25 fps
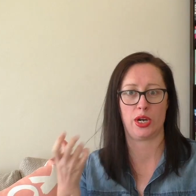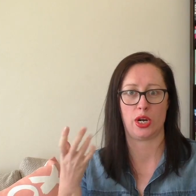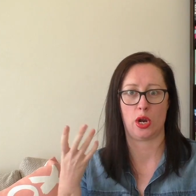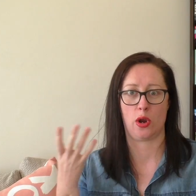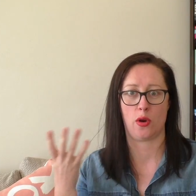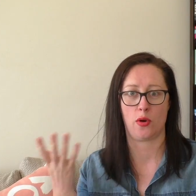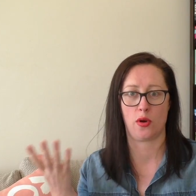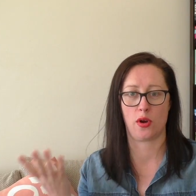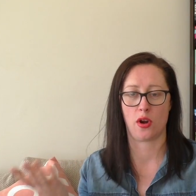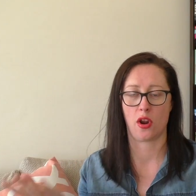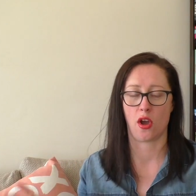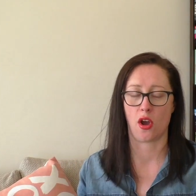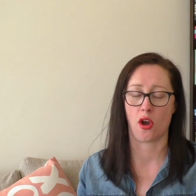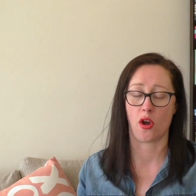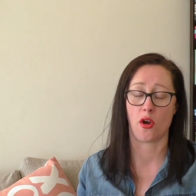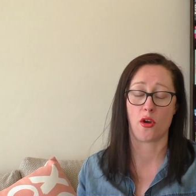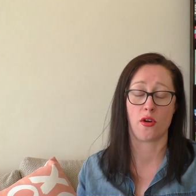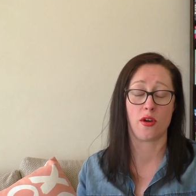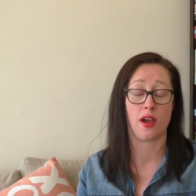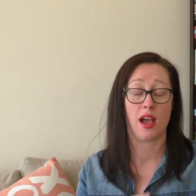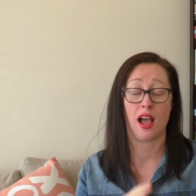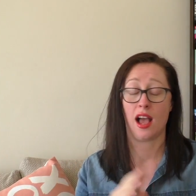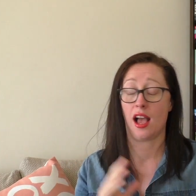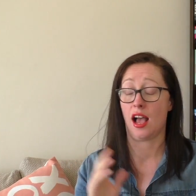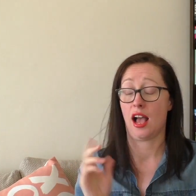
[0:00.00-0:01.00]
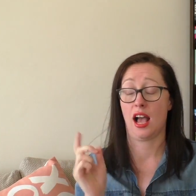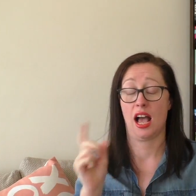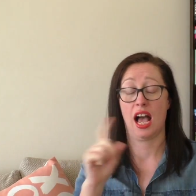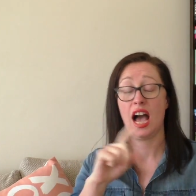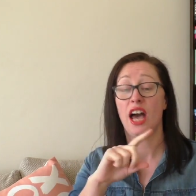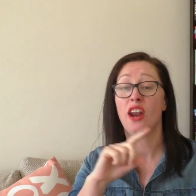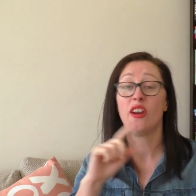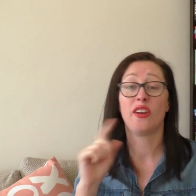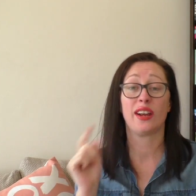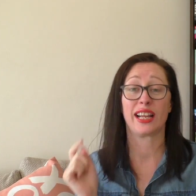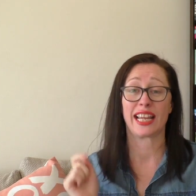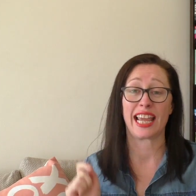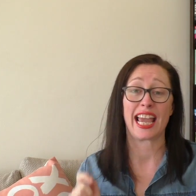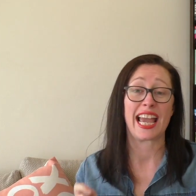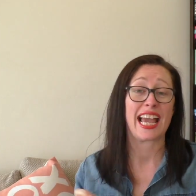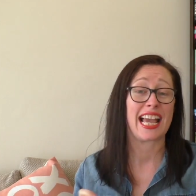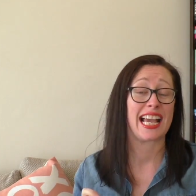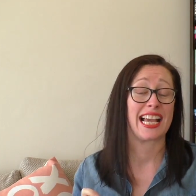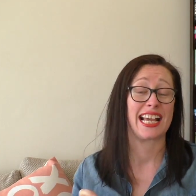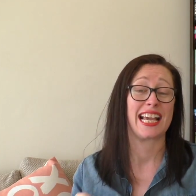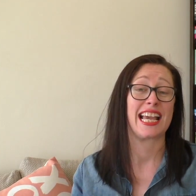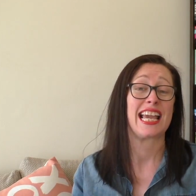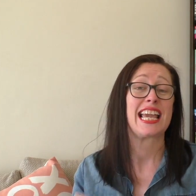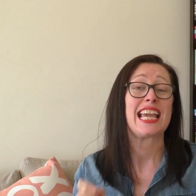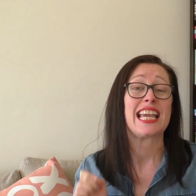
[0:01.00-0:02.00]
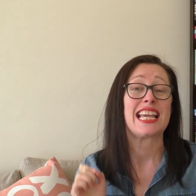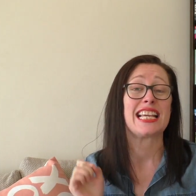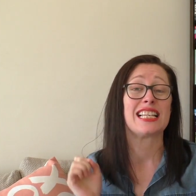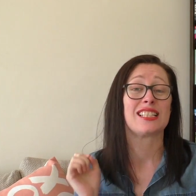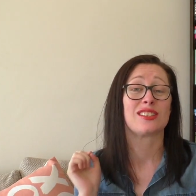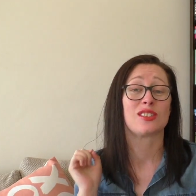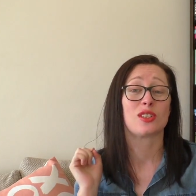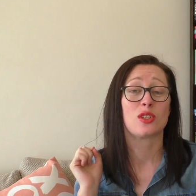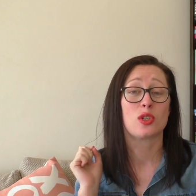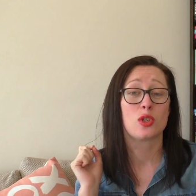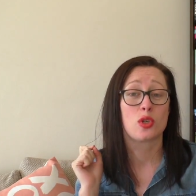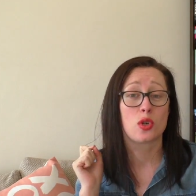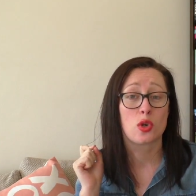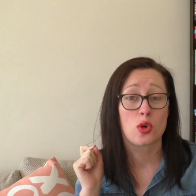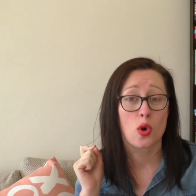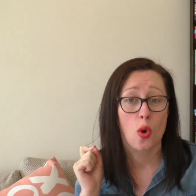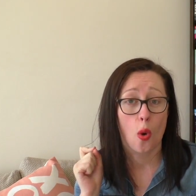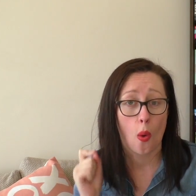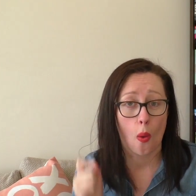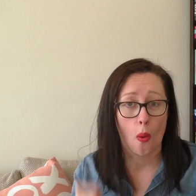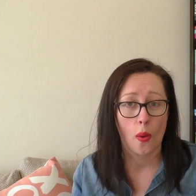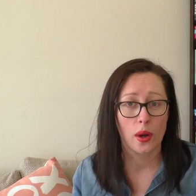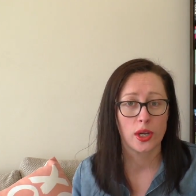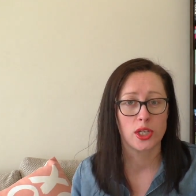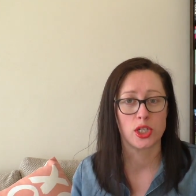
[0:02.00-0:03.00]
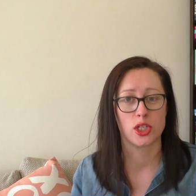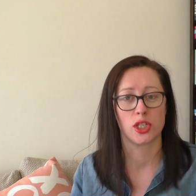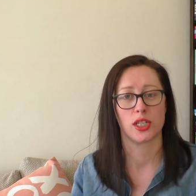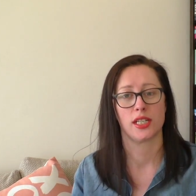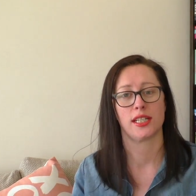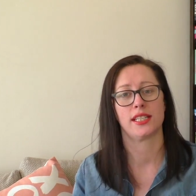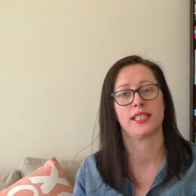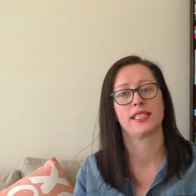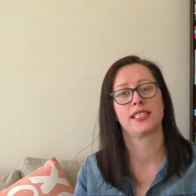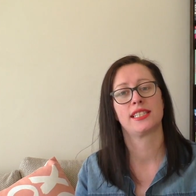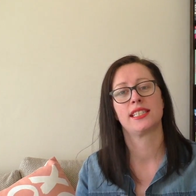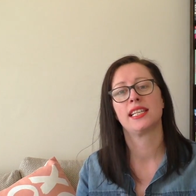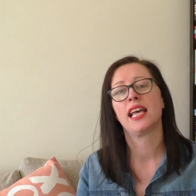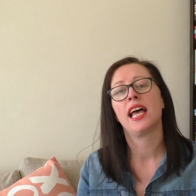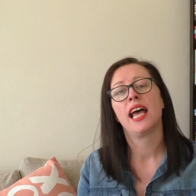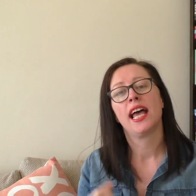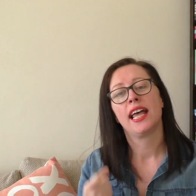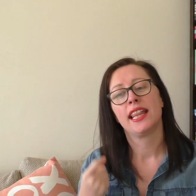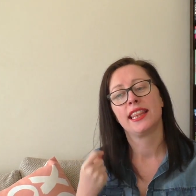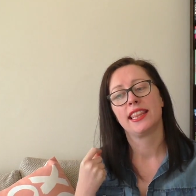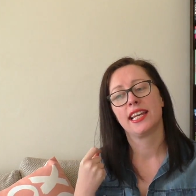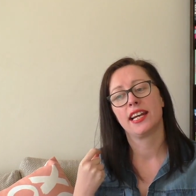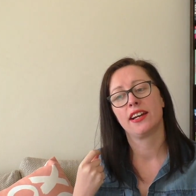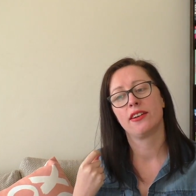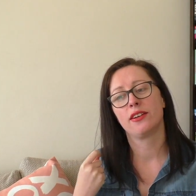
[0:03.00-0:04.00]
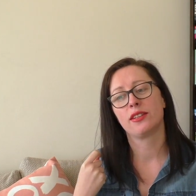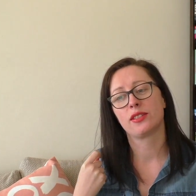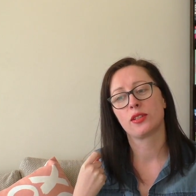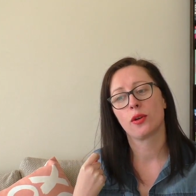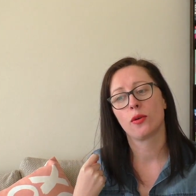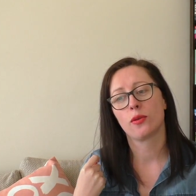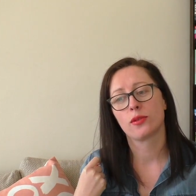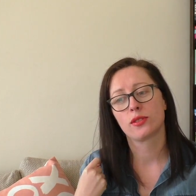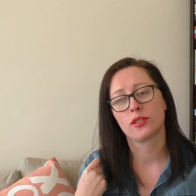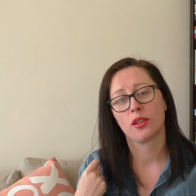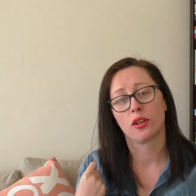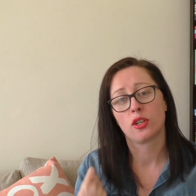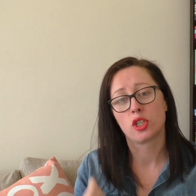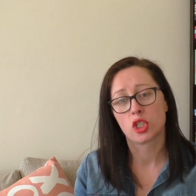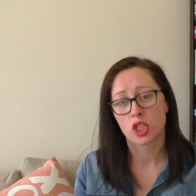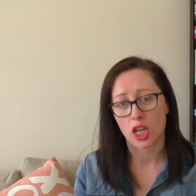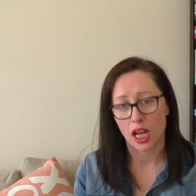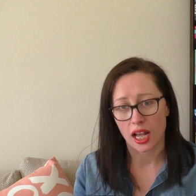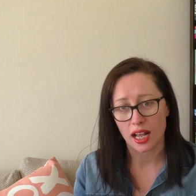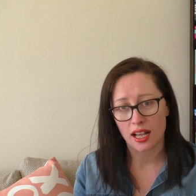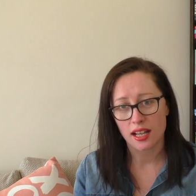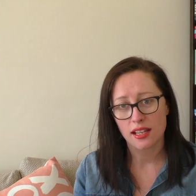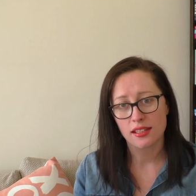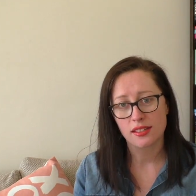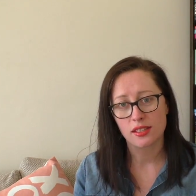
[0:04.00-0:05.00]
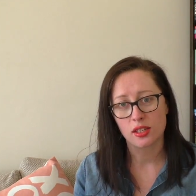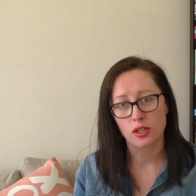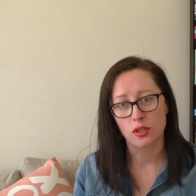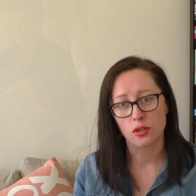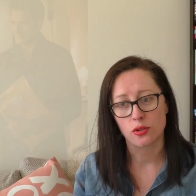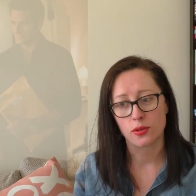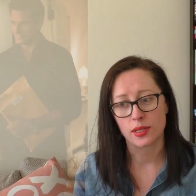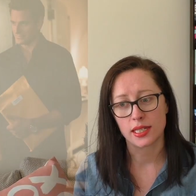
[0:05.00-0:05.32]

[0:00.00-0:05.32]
don't know. I don't care. He is gorgeous. There is also Charles, who